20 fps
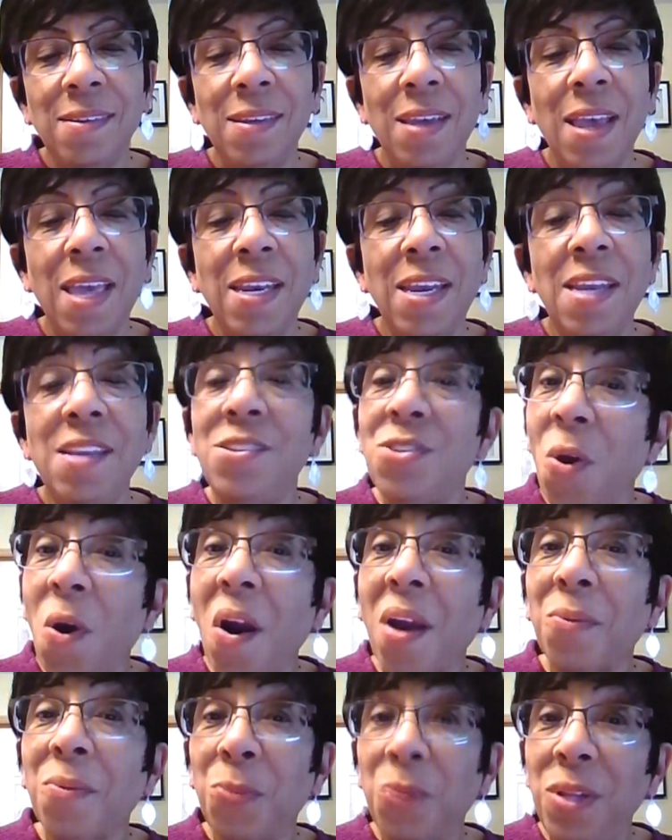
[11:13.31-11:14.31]
and its
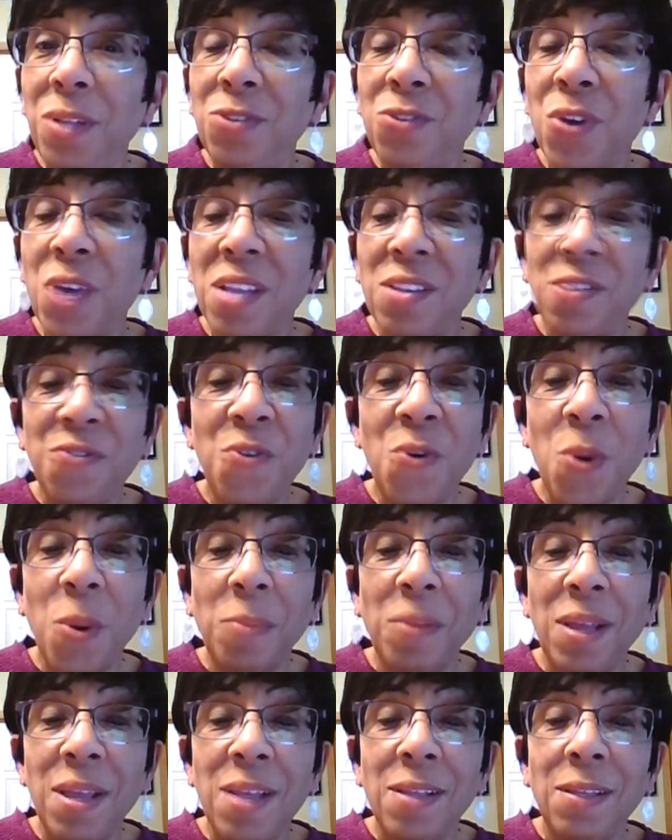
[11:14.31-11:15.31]
heart will transform
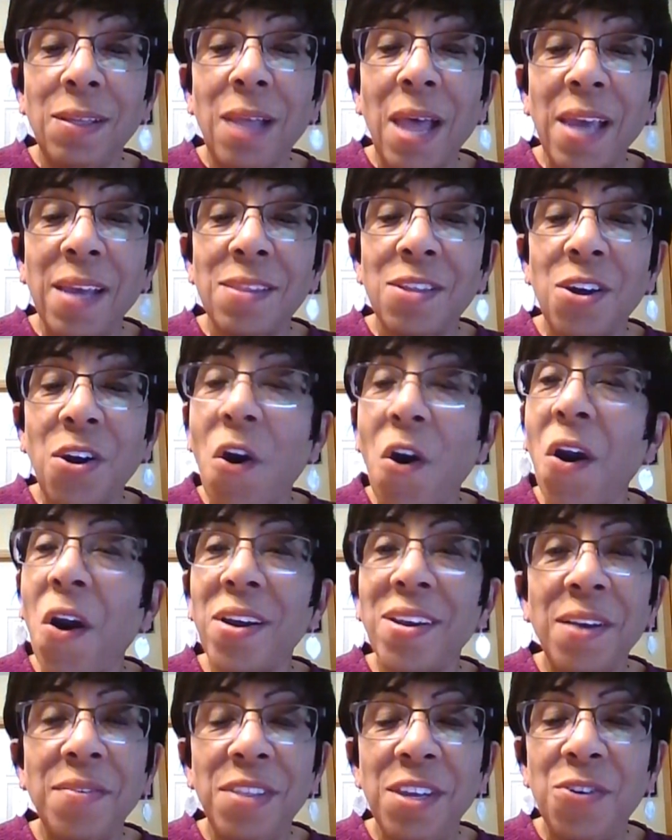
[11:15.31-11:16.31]
like the
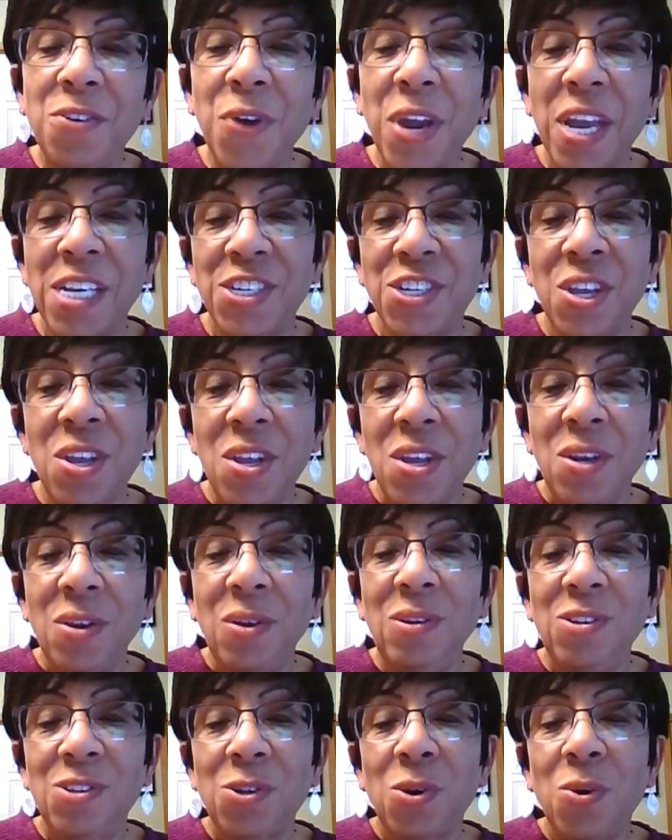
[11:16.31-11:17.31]
heart of the Grinch
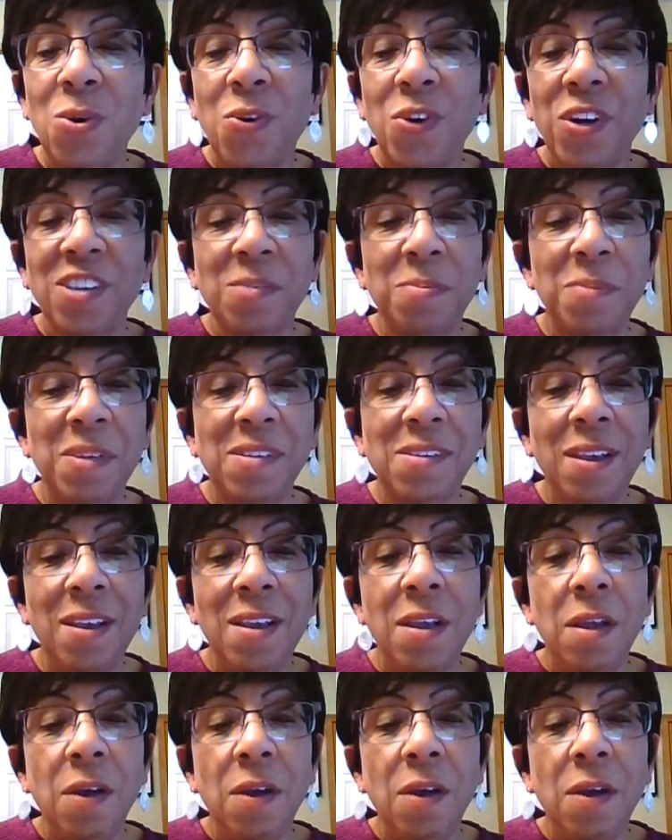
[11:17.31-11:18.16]
who stole Christmas